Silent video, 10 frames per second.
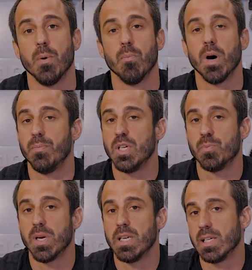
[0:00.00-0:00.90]
might be
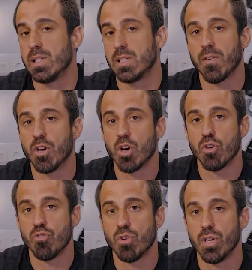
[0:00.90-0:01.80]
spending
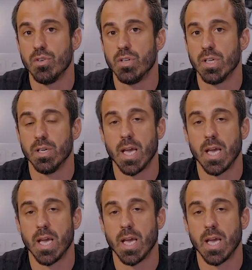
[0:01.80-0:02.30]
$700 to